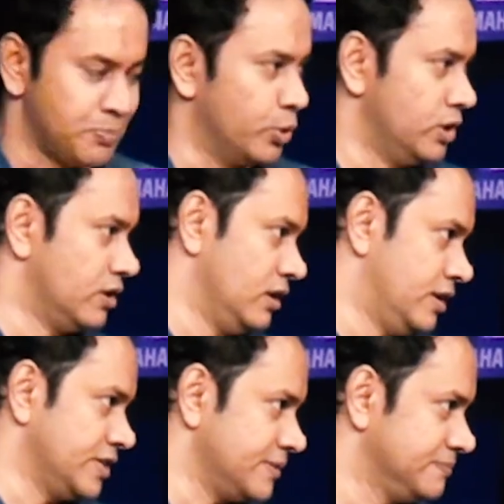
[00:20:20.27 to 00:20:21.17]
spoiler
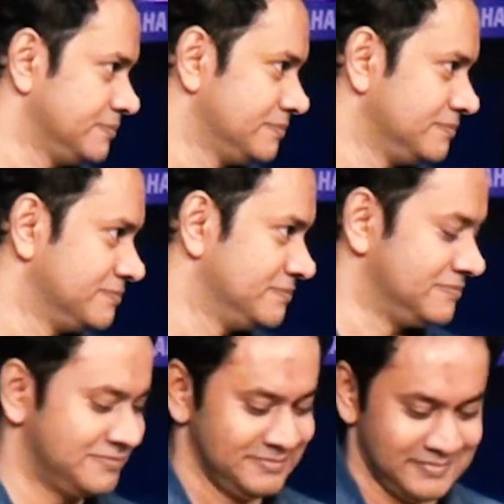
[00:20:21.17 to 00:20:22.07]
alert.
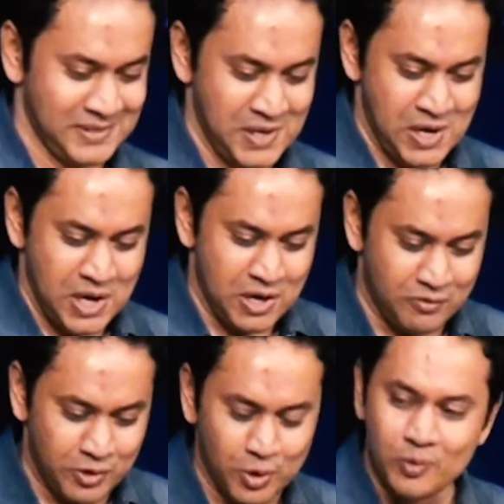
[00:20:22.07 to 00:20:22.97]

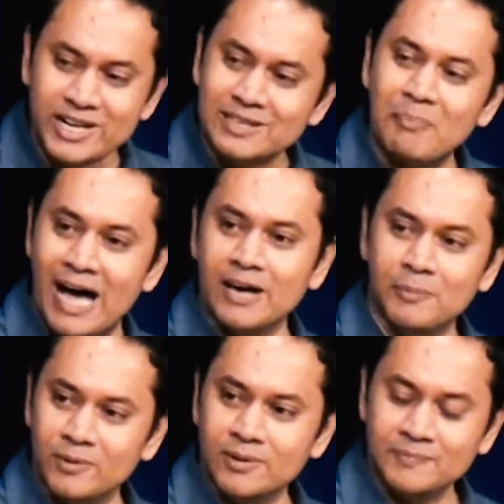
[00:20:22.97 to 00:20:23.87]
if you read the
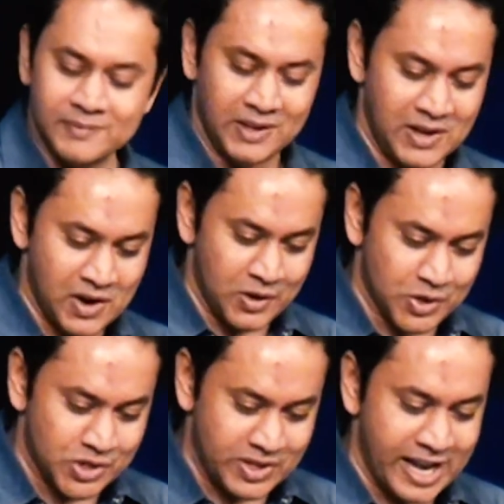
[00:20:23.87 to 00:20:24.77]
Bible and
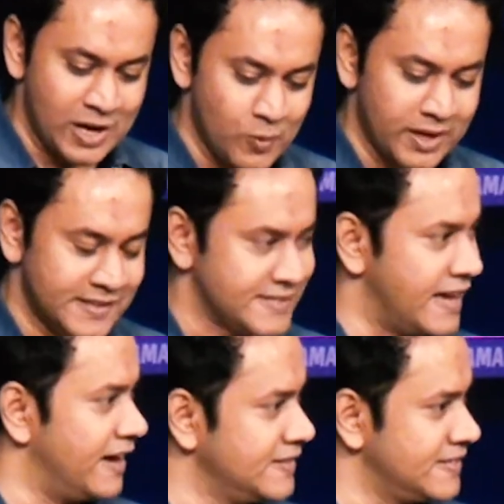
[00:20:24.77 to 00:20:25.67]
understand what it
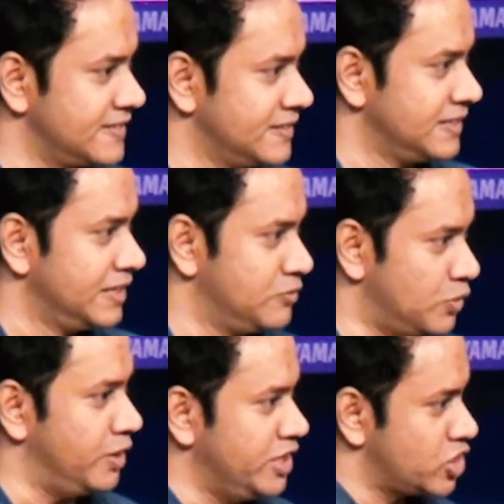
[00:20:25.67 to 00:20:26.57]
says, if
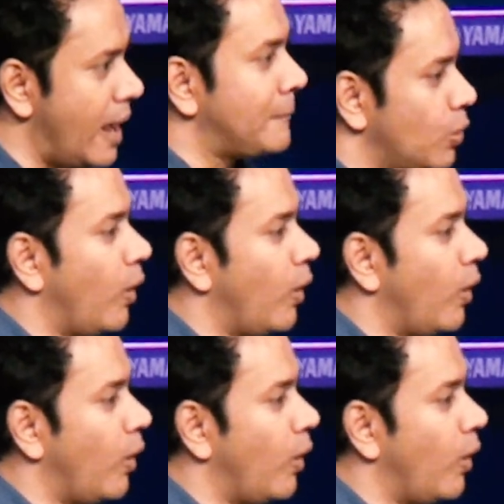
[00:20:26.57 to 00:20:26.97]
you read chapter